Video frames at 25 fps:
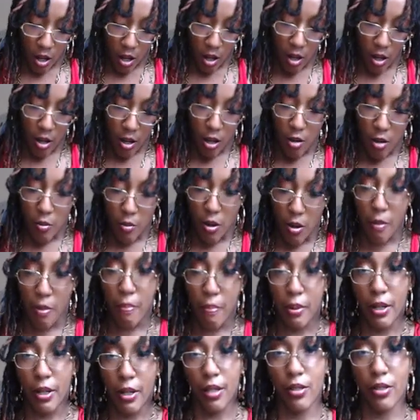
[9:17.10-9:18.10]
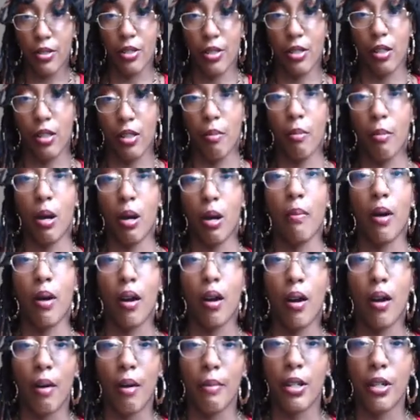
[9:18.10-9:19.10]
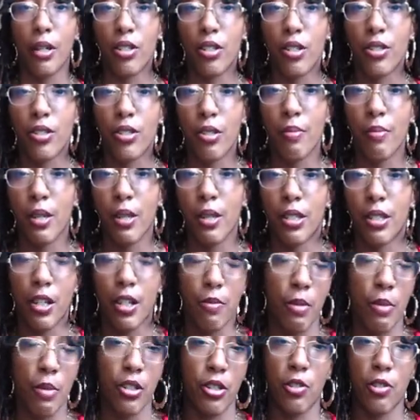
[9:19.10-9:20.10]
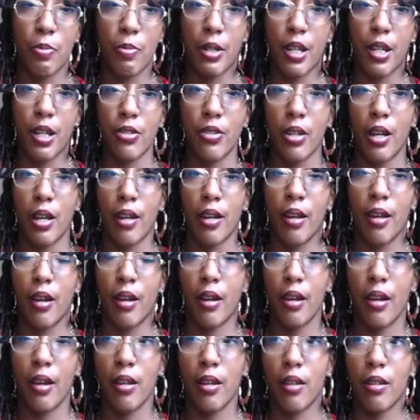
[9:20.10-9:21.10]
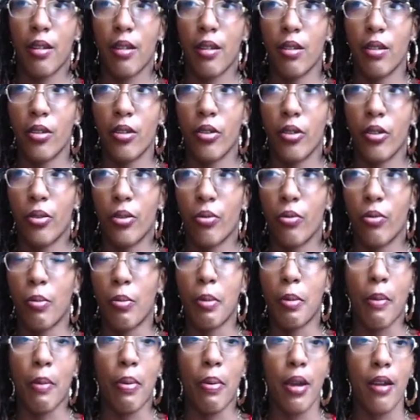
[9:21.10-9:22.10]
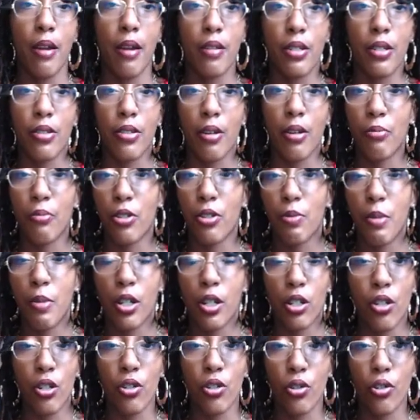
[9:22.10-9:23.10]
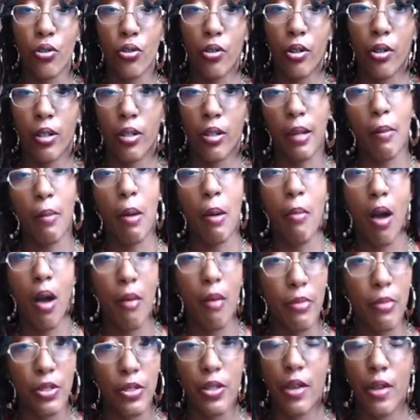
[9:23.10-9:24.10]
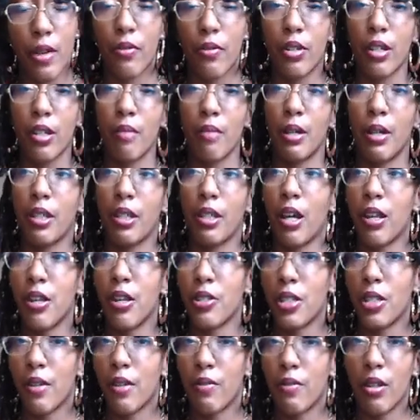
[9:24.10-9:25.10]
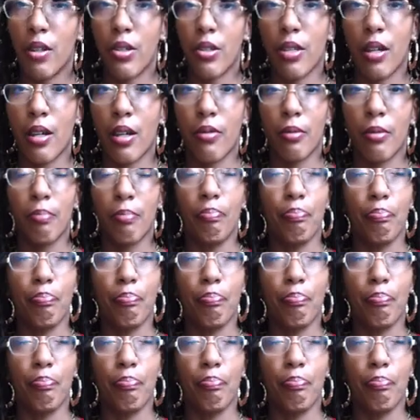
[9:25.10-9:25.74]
Um, but my mom had just sent me a text message because I, I, you know, with my parents, I'm just making sure, like, my mom is 70, my dad is 77.